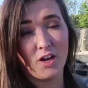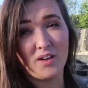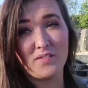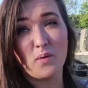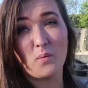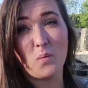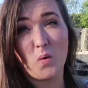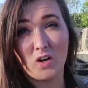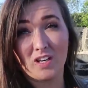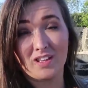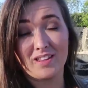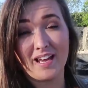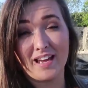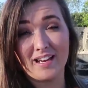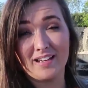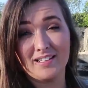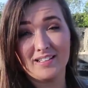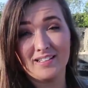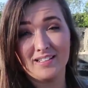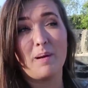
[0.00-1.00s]
not even one
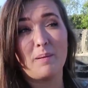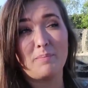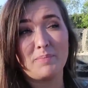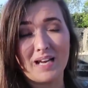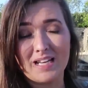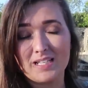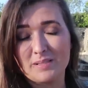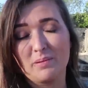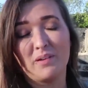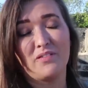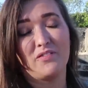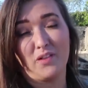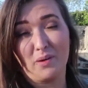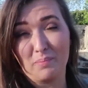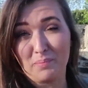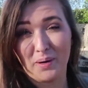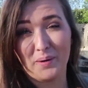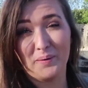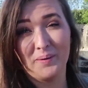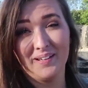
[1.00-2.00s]
thing, but I'm desperate for a
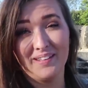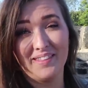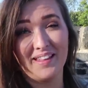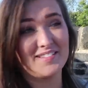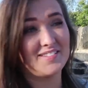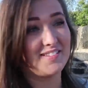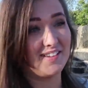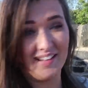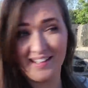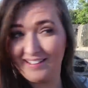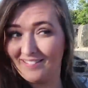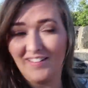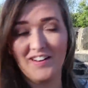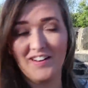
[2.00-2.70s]
brew. That's all I